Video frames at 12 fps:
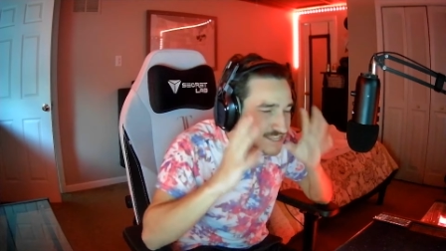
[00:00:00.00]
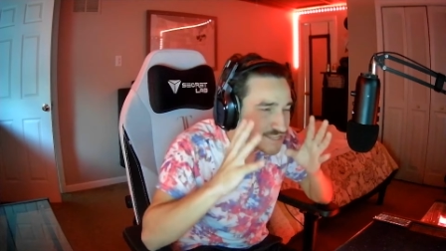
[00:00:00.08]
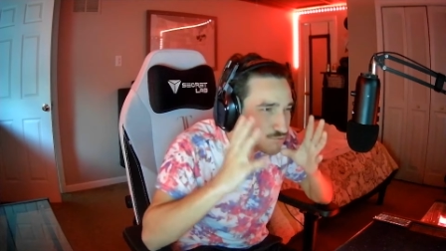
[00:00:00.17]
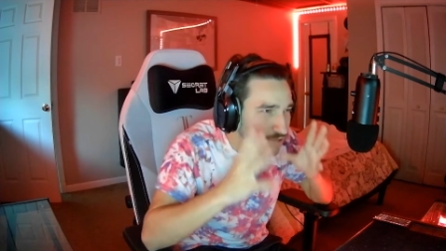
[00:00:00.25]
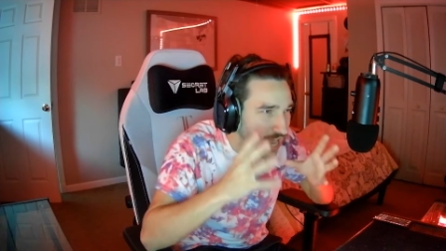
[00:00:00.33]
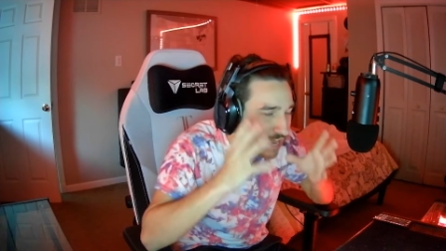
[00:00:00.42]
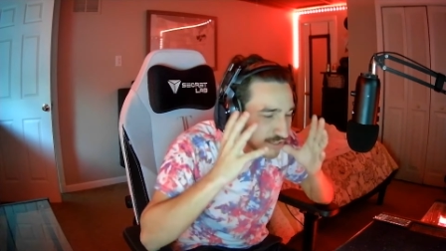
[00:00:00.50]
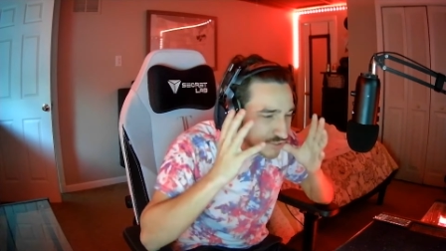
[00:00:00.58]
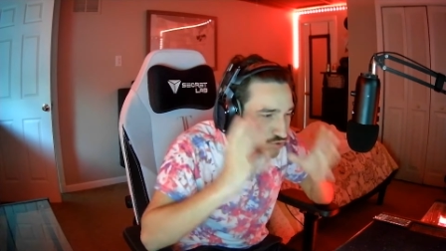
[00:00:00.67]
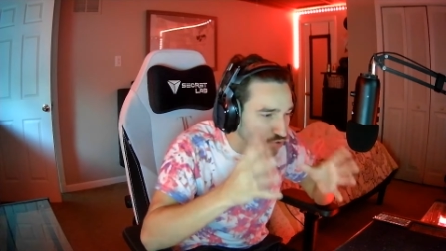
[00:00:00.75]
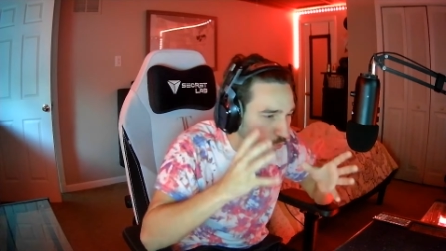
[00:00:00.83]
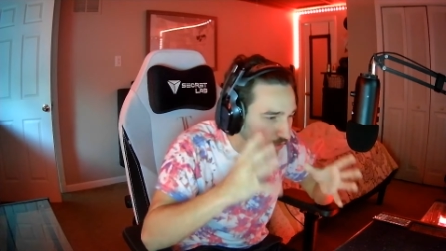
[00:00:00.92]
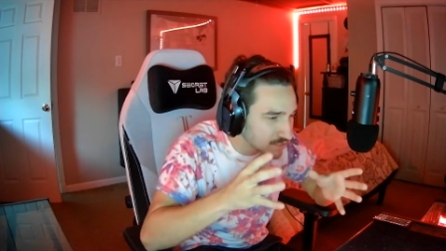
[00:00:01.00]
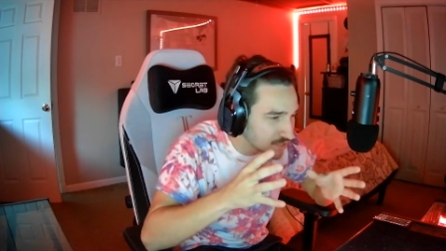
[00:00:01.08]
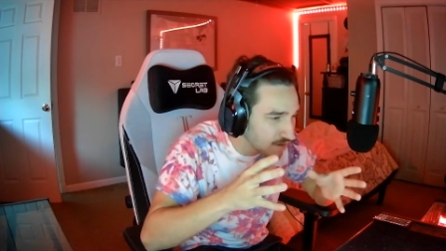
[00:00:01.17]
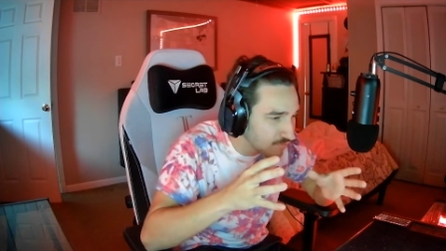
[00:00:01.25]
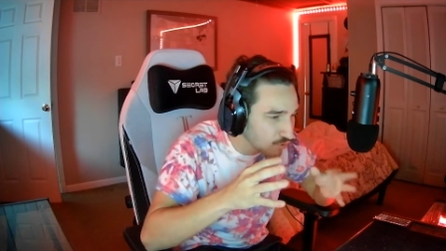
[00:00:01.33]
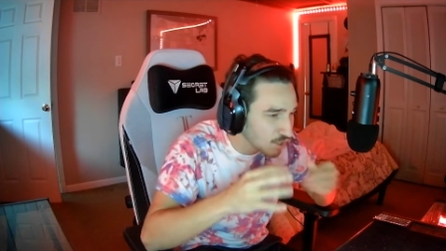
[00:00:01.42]
you can as noise
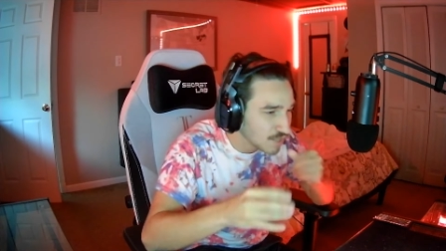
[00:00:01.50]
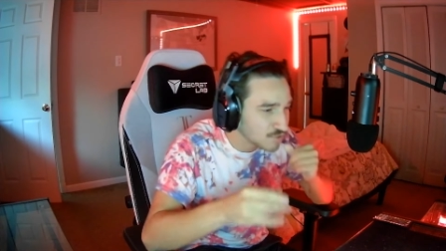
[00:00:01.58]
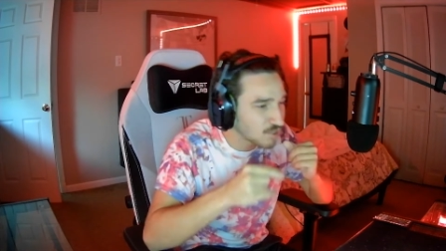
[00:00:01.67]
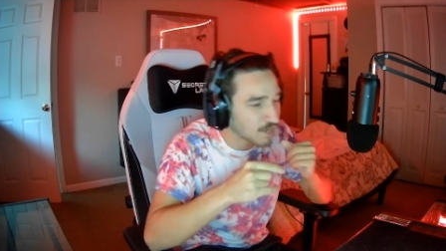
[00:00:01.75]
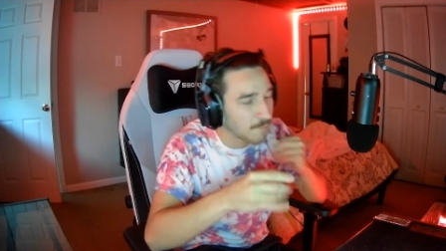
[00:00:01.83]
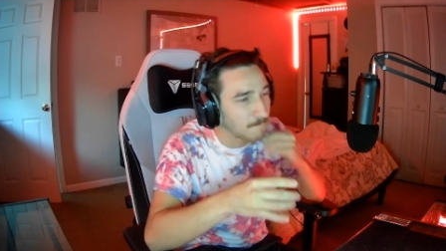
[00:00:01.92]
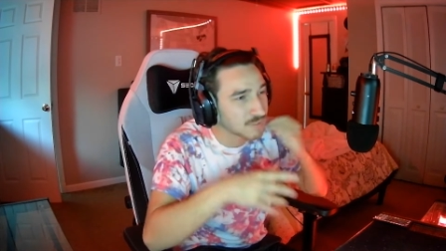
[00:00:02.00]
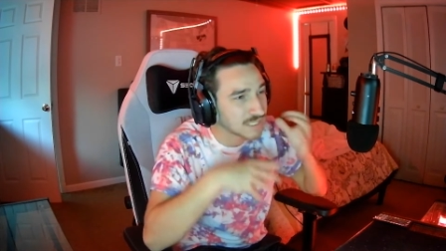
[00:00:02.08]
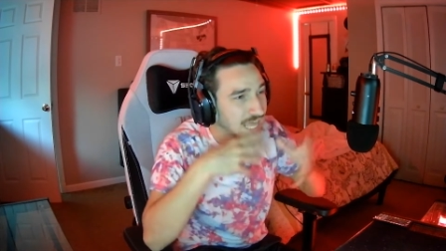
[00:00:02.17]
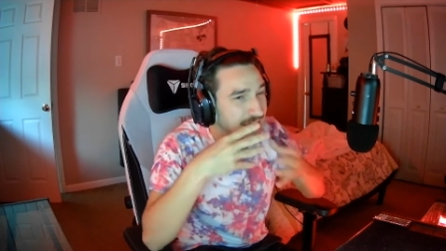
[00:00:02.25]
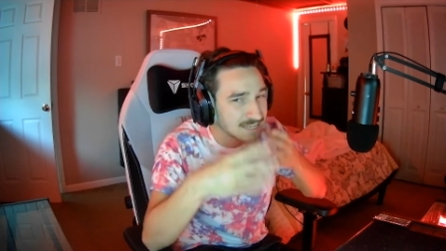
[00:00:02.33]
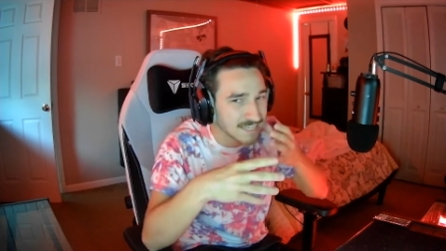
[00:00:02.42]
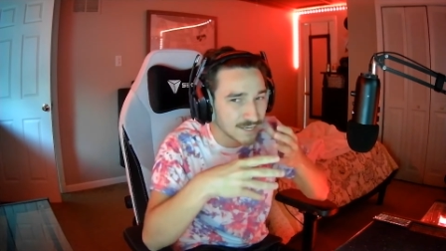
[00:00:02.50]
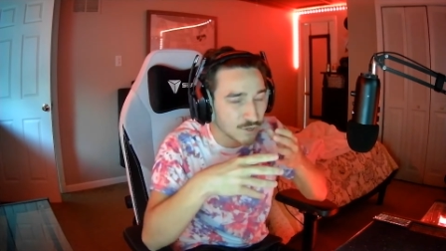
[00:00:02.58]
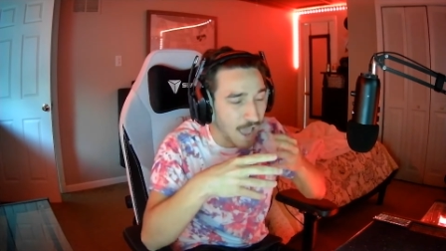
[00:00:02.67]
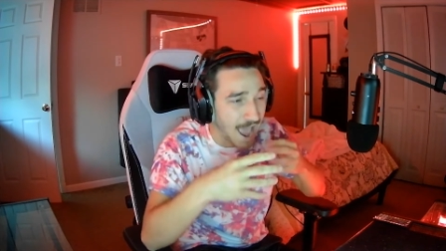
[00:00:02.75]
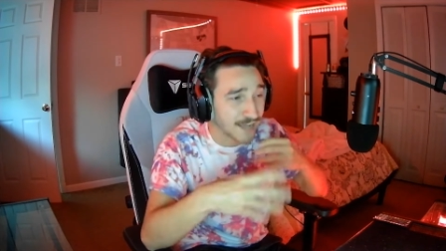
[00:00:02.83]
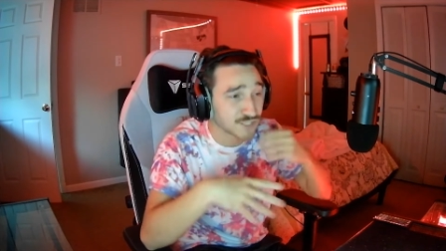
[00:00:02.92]
cover to kind of blend in
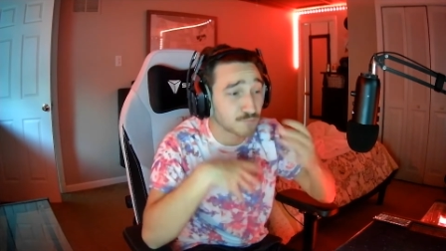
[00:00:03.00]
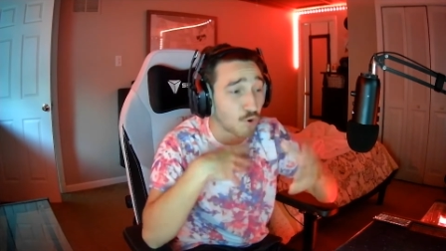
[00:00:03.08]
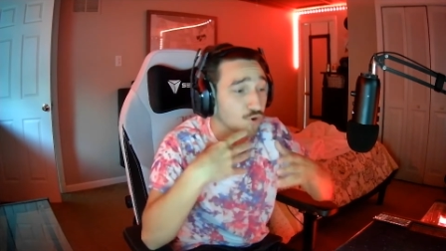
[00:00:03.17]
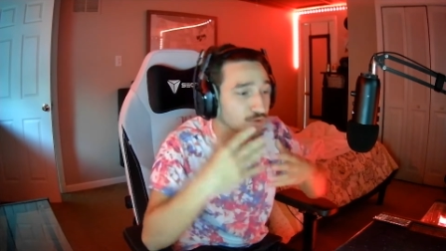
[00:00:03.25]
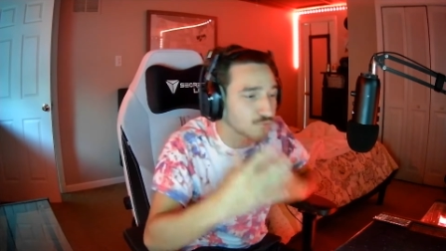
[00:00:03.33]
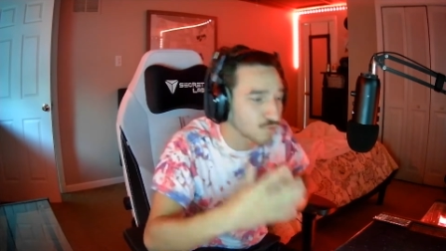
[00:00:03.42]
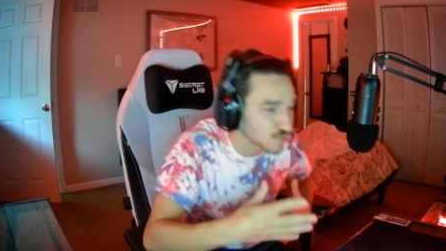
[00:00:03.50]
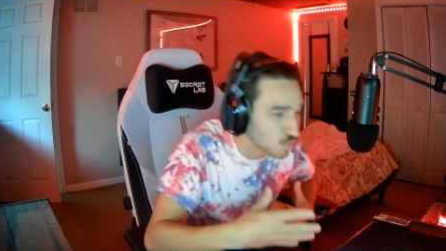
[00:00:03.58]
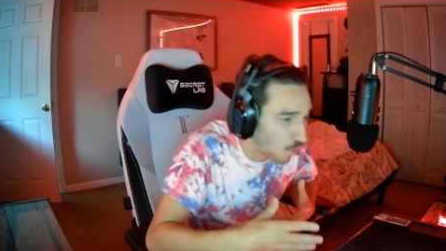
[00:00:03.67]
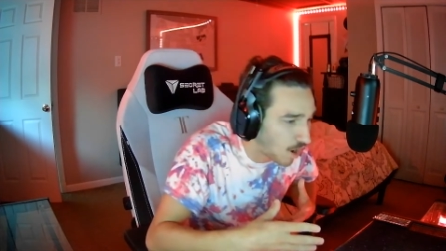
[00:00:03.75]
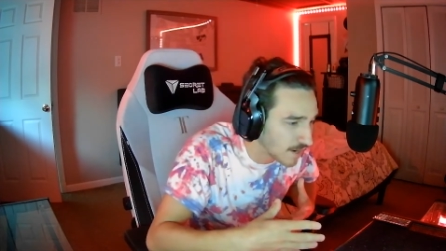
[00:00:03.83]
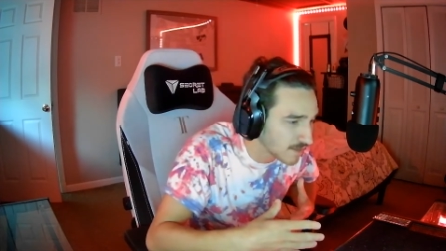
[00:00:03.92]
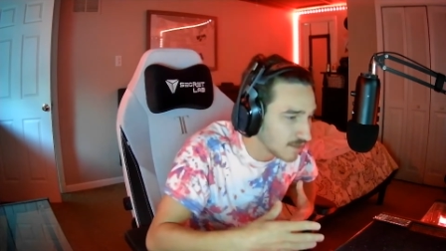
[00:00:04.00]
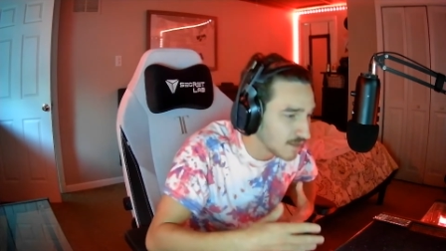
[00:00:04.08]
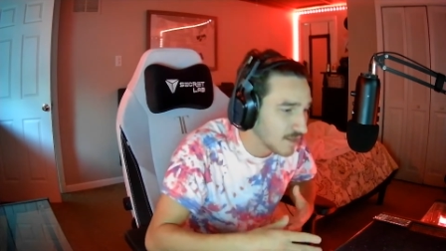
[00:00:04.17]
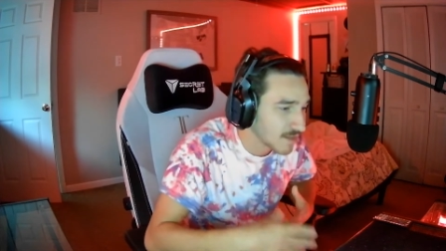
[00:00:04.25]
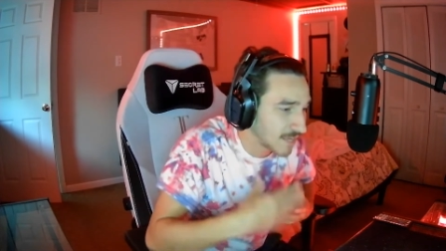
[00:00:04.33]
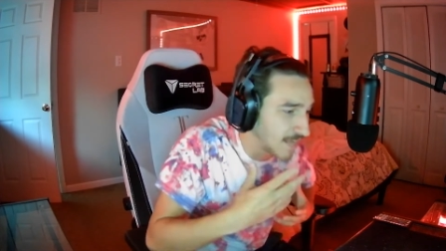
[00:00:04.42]
as part of their squad
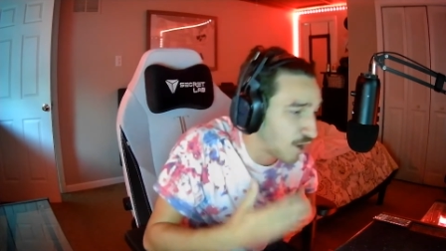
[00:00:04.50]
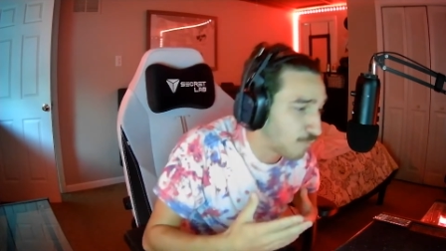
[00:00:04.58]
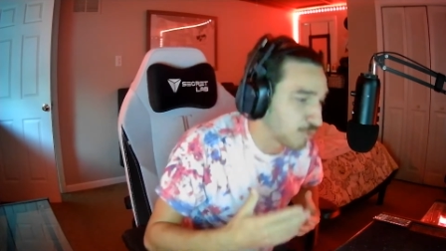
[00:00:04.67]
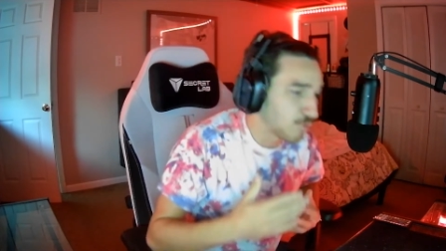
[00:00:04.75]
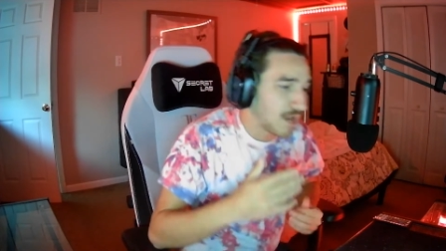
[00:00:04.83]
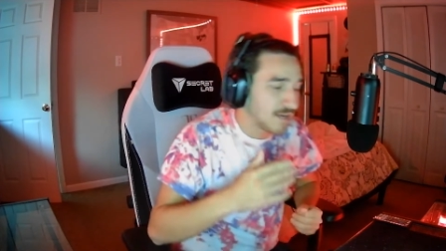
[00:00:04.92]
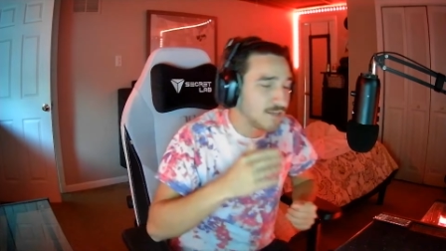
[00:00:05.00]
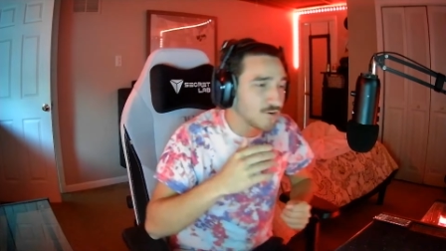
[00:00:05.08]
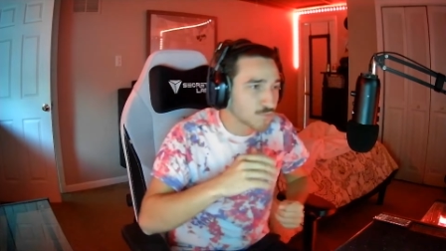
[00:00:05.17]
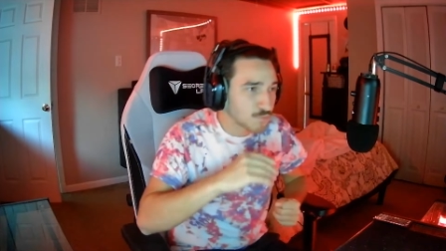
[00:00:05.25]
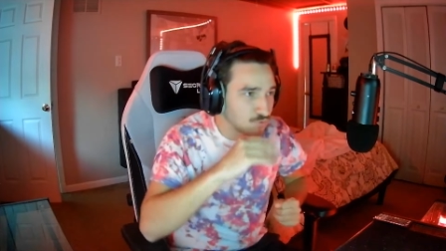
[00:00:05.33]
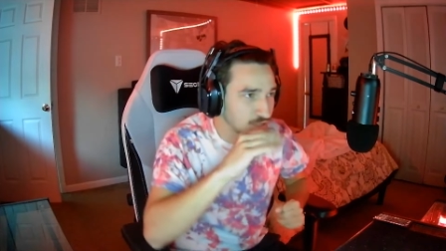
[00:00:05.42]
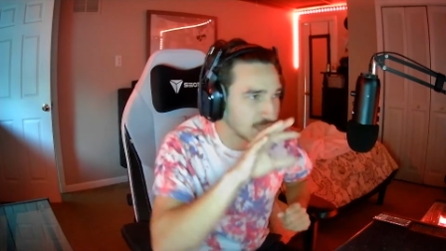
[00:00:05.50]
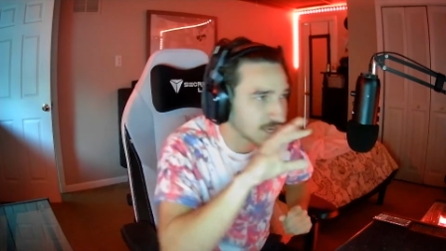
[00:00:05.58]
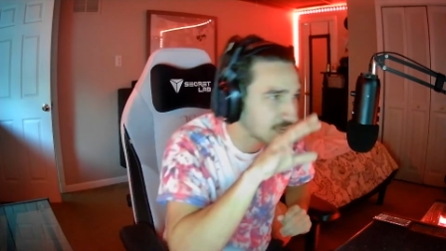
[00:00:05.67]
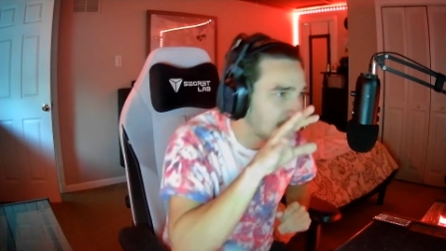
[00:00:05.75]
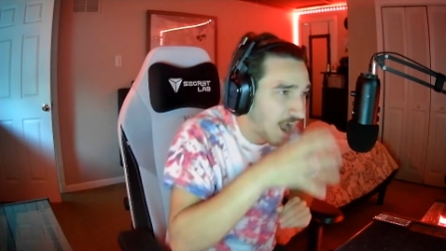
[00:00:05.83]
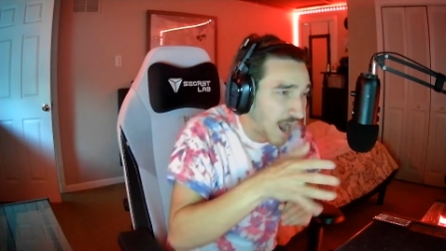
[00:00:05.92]
can help you. And here's where you see
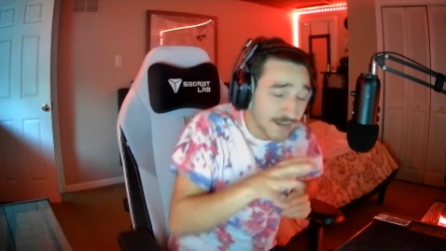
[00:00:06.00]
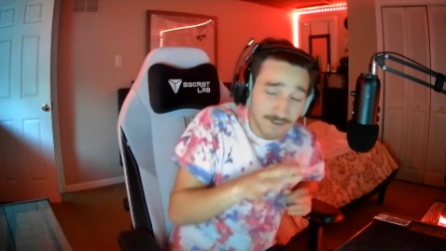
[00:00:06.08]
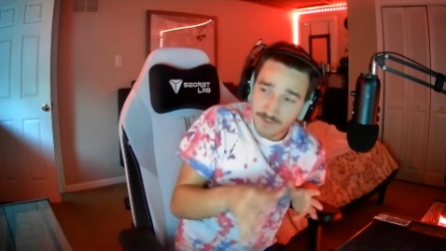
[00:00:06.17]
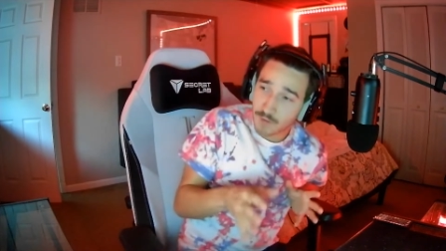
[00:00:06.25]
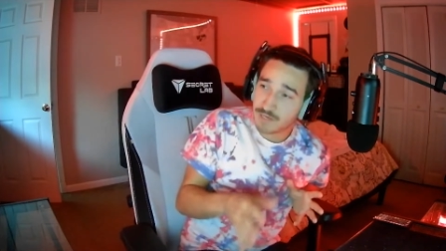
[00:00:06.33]
that kind of come into